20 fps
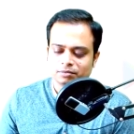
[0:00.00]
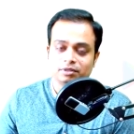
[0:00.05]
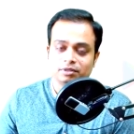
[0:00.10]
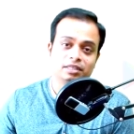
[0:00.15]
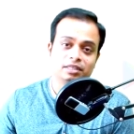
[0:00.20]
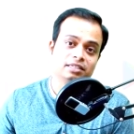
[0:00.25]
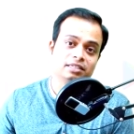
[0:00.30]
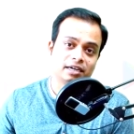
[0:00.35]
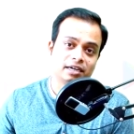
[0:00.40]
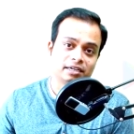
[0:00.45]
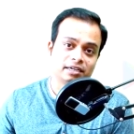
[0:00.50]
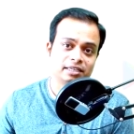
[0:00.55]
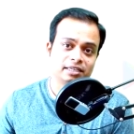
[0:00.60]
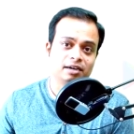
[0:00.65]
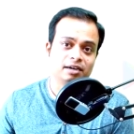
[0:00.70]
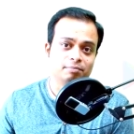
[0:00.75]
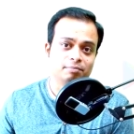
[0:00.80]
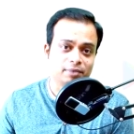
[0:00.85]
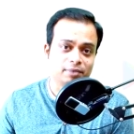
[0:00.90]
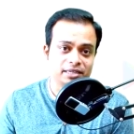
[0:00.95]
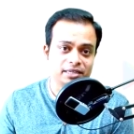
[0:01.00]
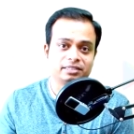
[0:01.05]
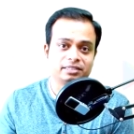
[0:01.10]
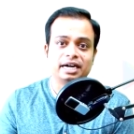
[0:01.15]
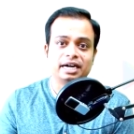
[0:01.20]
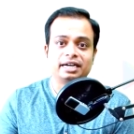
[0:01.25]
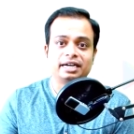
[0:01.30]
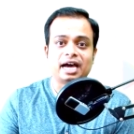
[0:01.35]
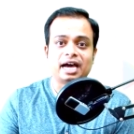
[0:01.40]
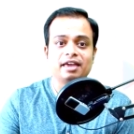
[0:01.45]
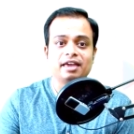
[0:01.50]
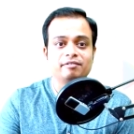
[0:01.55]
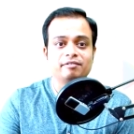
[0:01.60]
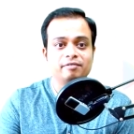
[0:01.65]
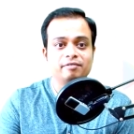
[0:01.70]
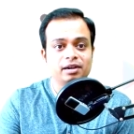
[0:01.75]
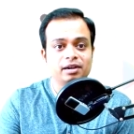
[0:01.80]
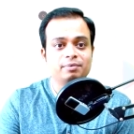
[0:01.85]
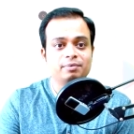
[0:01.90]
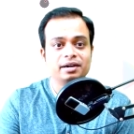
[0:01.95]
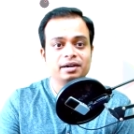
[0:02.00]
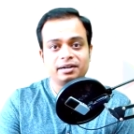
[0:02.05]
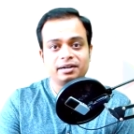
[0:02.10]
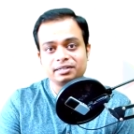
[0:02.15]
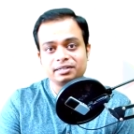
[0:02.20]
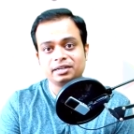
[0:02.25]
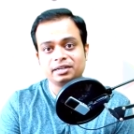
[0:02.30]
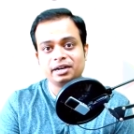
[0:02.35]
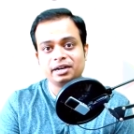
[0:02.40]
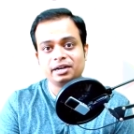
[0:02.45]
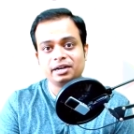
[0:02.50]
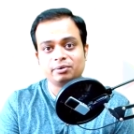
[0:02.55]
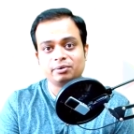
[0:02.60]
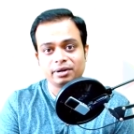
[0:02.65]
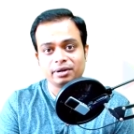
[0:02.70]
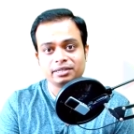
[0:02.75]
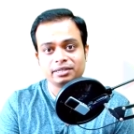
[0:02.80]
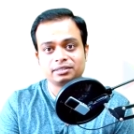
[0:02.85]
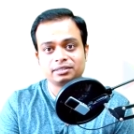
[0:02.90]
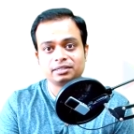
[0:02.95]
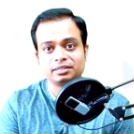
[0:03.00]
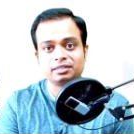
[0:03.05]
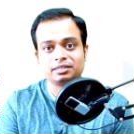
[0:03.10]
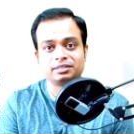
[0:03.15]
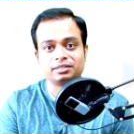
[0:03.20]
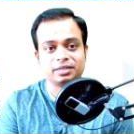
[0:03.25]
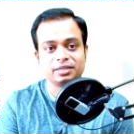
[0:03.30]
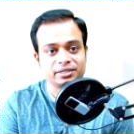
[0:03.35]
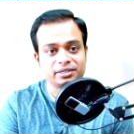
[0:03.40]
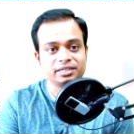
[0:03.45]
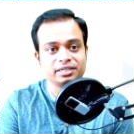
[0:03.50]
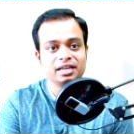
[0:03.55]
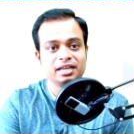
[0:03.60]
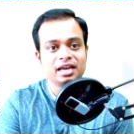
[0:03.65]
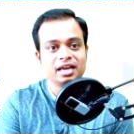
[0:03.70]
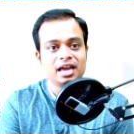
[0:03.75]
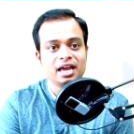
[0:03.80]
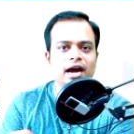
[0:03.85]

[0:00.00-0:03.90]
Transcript: these are the complaints that I will be addressing in today's session